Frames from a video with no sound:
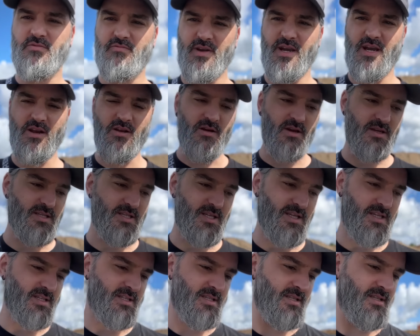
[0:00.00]
realise
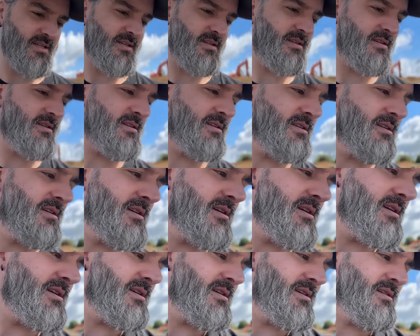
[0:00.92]
is,
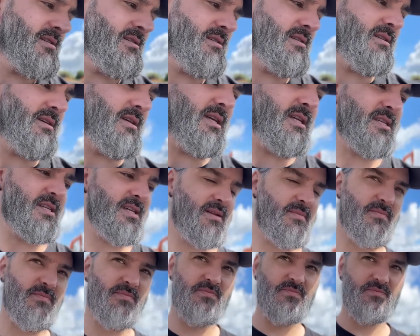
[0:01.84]
he's,
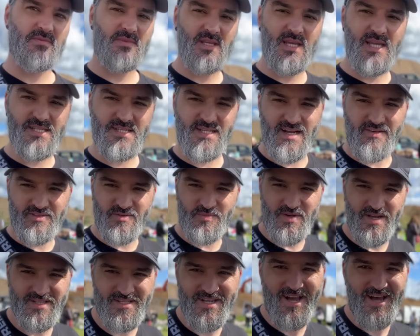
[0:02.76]
he's going to have to
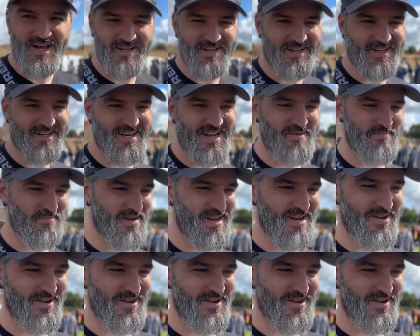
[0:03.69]
be a darling and lend me an